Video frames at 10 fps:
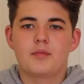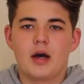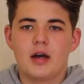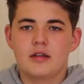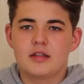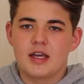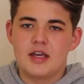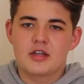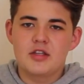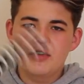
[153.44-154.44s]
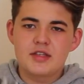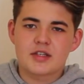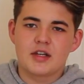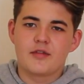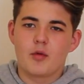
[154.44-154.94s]
But yeah, you can use it as
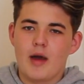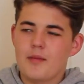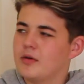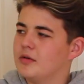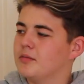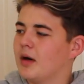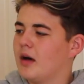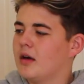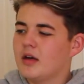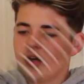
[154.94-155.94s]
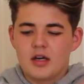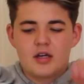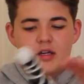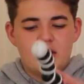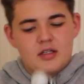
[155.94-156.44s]
kind of a weapon, but
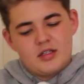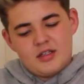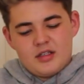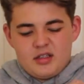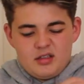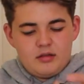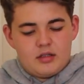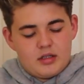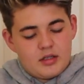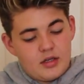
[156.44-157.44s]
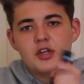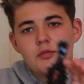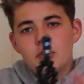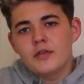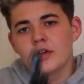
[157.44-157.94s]
yeah. So
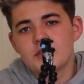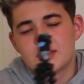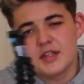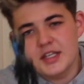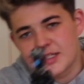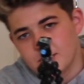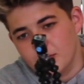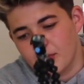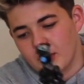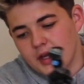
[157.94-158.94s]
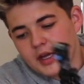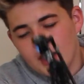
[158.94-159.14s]
moving on to this small boy.